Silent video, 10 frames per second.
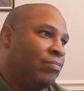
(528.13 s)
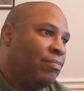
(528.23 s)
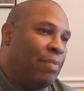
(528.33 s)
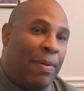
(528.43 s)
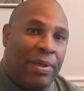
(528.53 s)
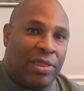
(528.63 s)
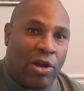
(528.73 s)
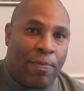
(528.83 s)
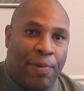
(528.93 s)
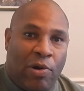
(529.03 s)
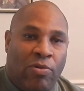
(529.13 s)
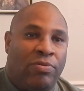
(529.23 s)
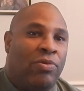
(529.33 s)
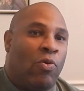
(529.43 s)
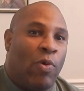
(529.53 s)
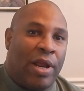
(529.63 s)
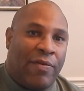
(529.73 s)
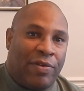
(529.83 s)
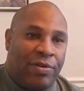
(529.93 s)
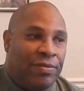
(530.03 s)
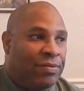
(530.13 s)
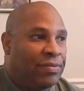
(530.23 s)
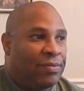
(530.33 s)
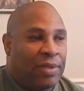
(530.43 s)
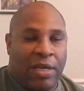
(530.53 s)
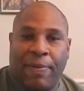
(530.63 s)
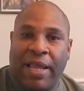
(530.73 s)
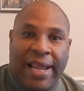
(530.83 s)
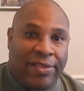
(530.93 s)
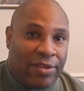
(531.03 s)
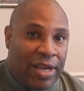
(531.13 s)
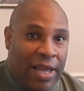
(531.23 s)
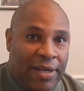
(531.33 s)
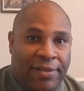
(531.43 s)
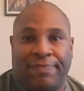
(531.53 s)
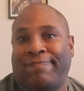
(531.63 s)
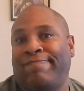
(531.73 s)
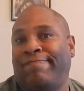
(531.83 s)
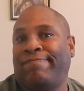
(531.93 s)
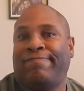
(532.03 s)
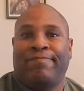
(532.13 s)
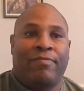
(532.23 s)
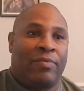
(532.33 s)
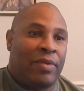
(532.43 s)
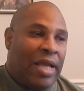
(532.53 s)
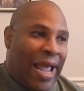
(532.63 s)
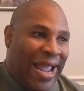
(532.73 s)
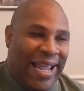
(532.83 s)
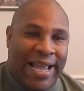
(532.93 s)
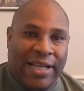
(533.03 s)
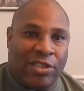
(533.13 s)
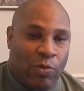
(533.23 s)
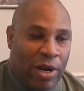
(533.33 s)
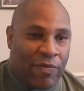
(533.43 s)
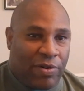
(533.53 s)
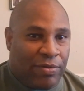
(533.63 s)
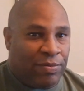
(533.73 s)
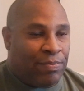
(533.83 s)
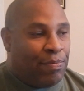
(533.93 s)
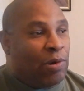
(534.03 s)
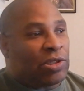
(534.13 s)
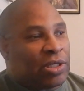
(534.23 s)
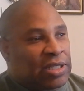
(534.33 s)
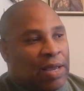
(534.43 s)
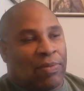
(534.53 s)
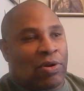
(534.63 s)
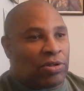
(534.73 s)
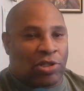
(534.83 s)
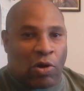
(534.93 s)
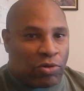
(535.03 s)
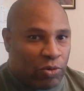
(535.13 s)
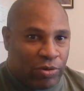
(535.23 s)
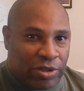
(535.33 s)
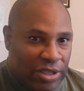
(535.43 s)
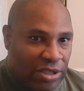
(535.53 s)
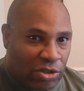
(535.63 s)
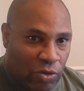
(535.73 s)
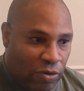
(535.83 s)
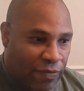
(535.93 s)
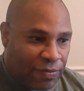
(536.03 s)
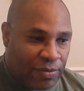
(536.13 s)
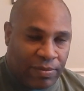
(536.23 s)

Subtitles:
maybe a Thunderbolt or whatever. It could be Ethernet, AES or whatever. Most of the time they're going to talk through this sort of